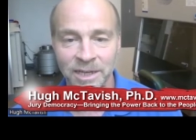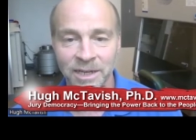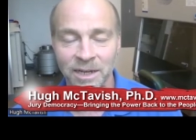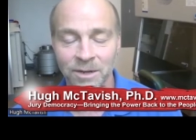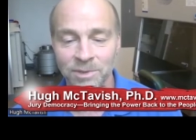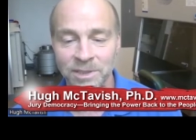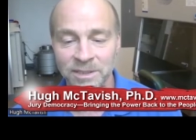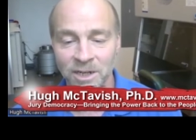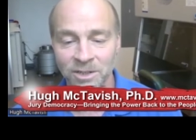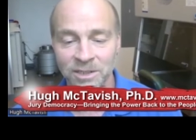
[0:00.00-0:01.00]
uh, with a
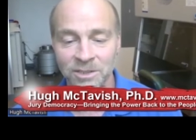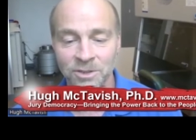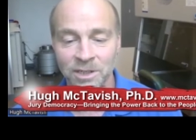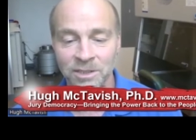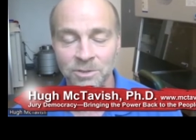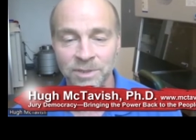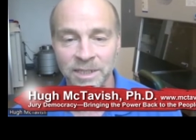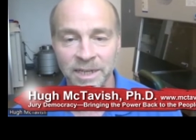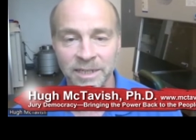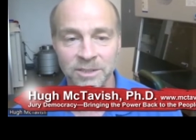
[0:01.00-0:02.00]
targeted drug to treat
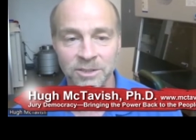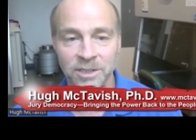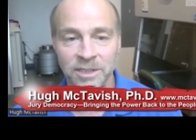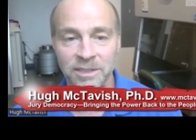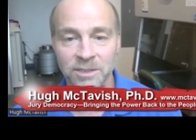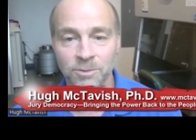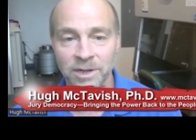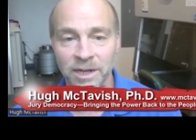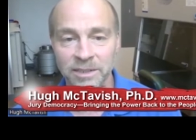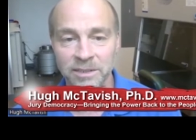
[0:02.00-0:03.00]
cancer, and
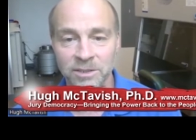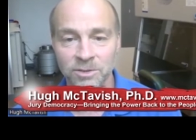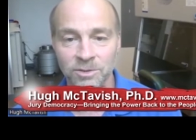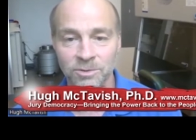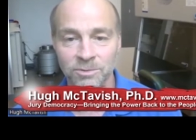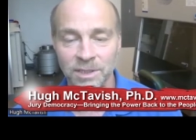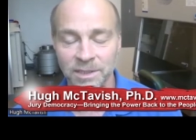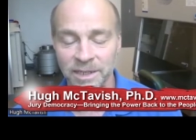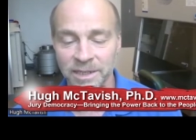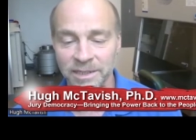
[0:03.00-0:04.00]
Squarex mm-hmm. to with
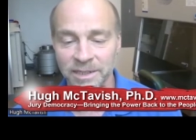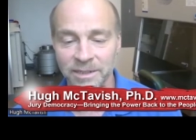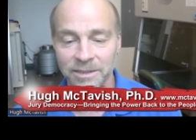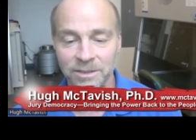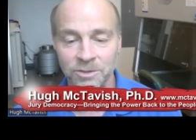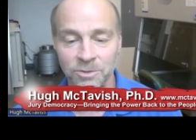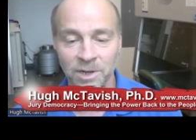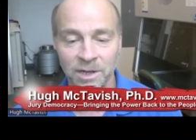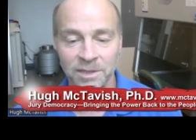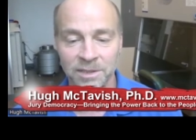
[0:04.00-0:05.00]
a
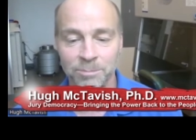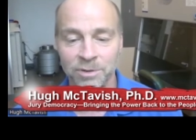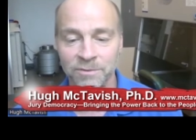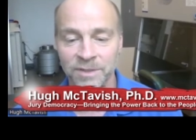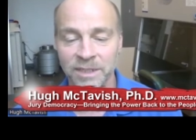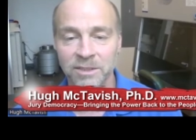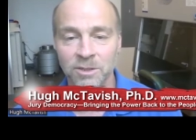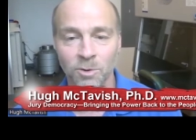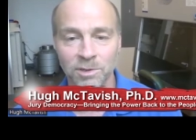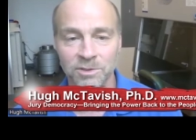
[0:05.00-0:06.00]
drug that prevents
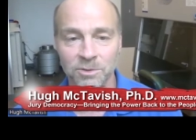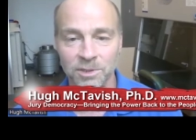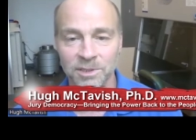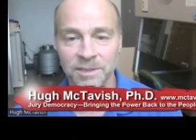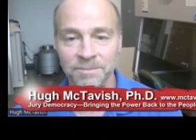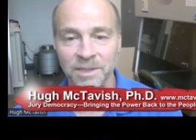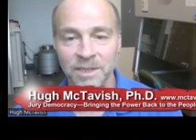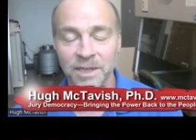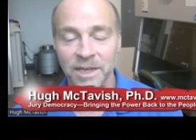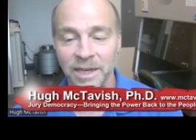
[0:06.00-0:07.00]
cold sores.
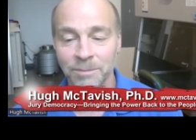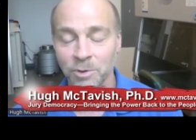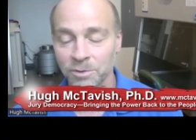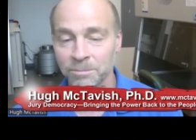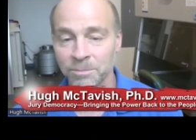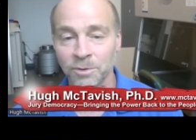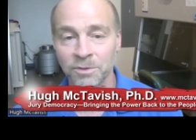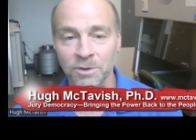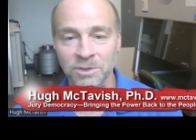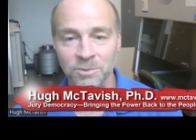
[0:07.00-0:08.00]
Hmm. And both
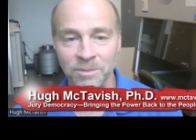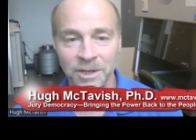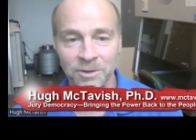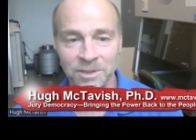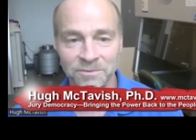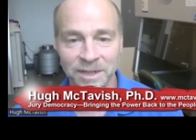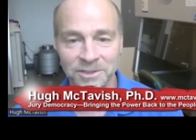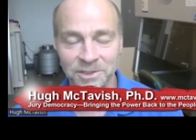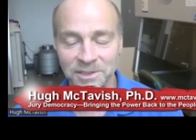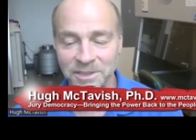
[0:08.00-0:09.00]
of those were my own
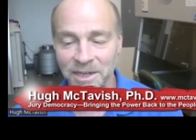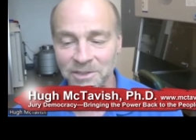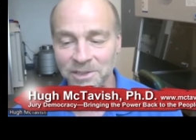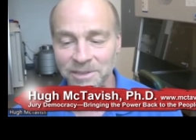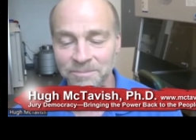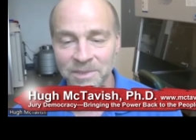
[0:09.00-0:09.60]
inventions, actually.